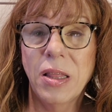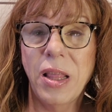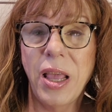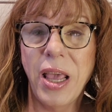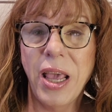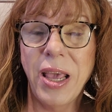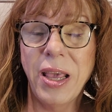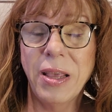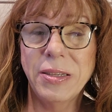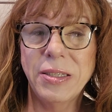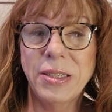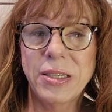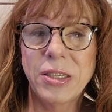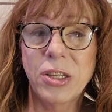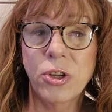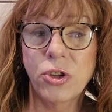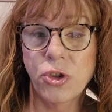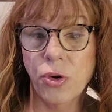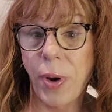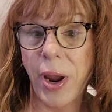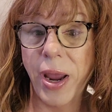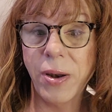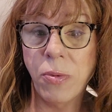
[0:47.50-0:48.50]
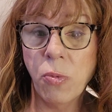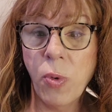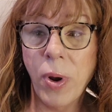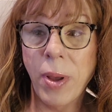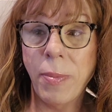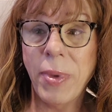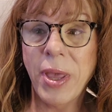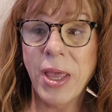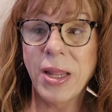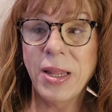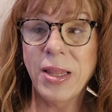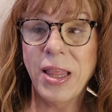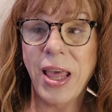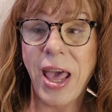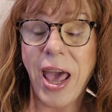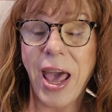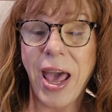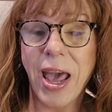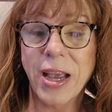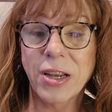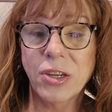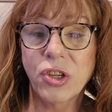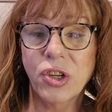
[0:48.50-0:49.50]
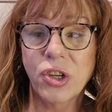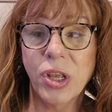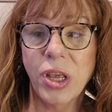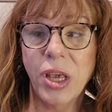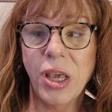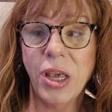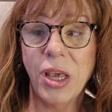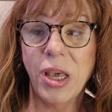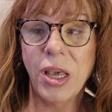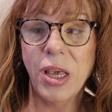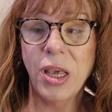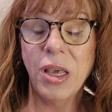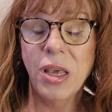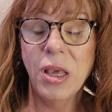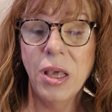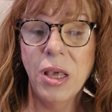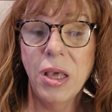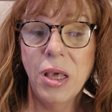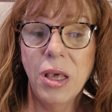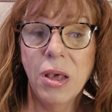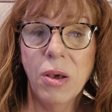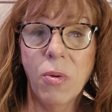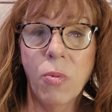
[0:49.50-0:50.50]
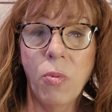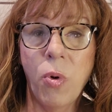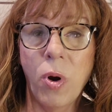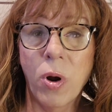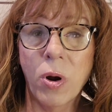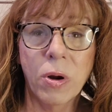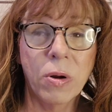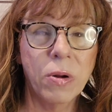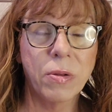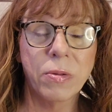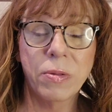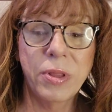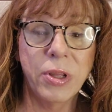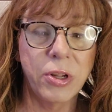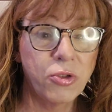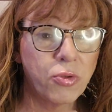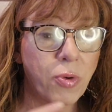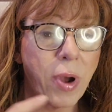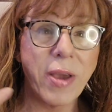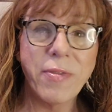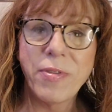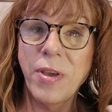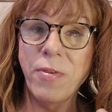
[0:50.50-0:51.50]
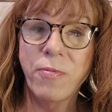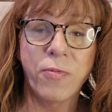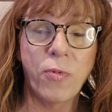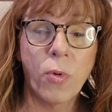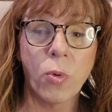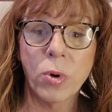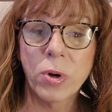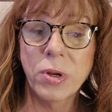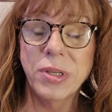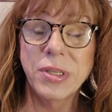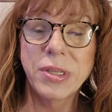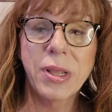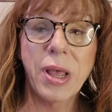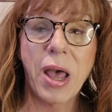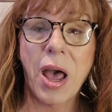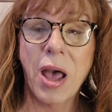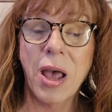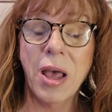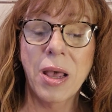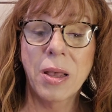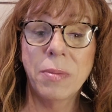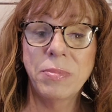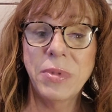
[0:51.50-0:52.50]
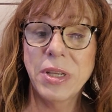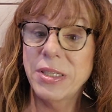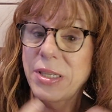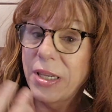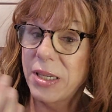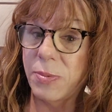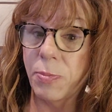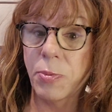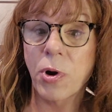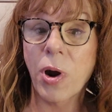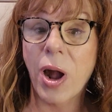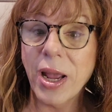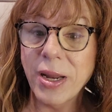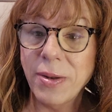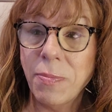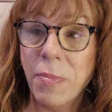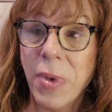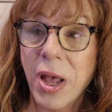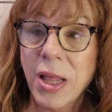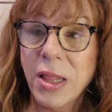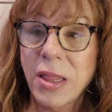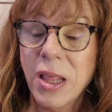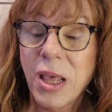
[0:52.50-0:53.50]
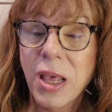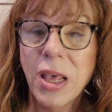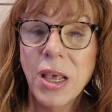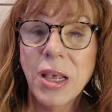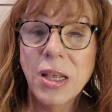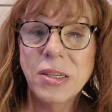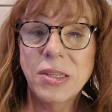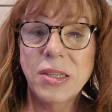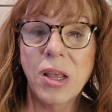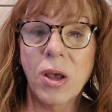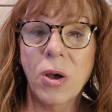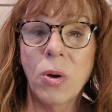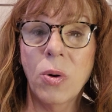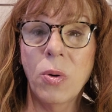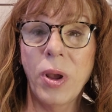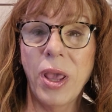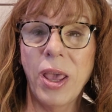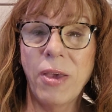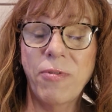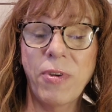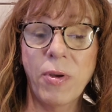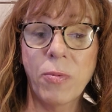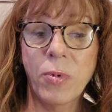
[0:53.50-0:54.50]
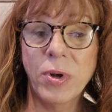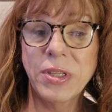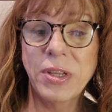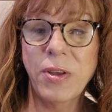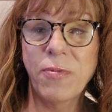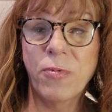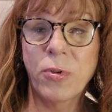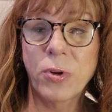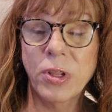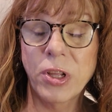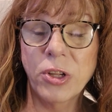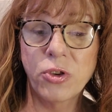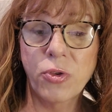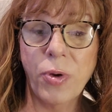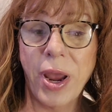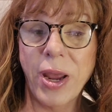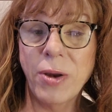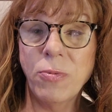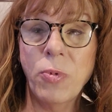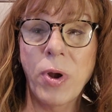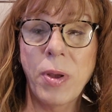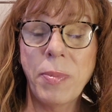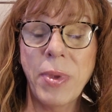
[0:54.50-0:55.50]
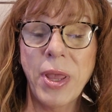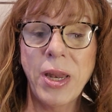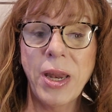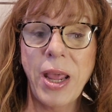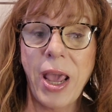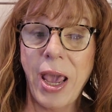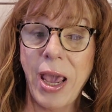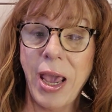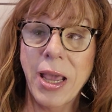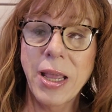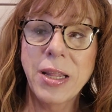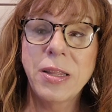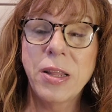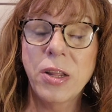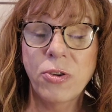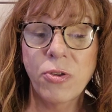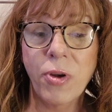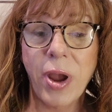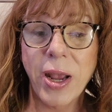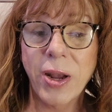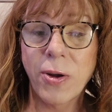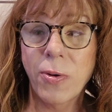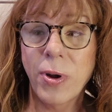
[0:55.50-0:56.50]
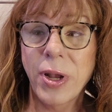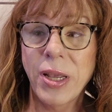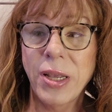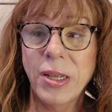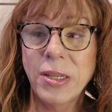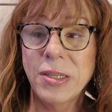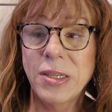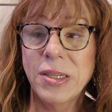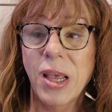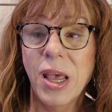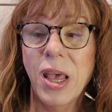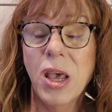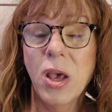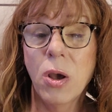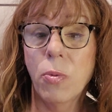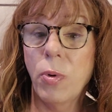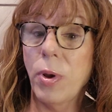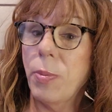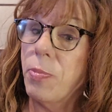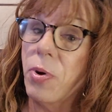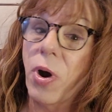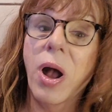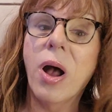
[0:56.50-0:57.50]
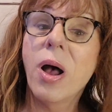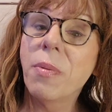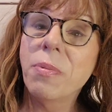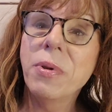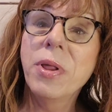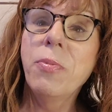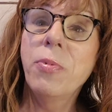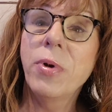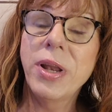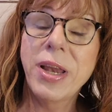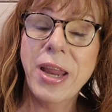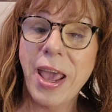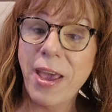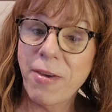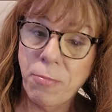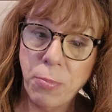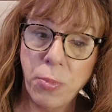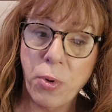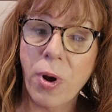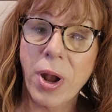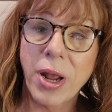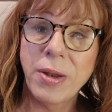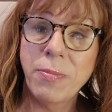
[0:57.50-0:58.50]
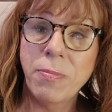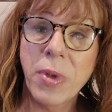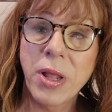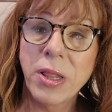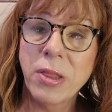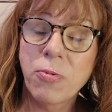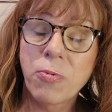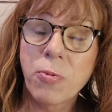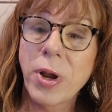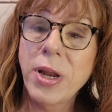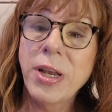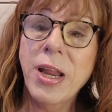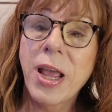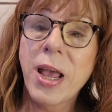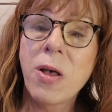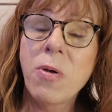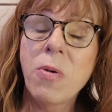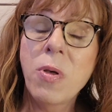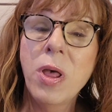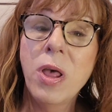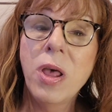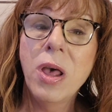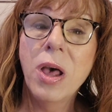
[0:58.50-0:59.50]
it's the trans women that actually were the driving force. This is Pride Month, so if it wasn't for the trans women and the drag queens, we probably wouldn't have Pride Month right now,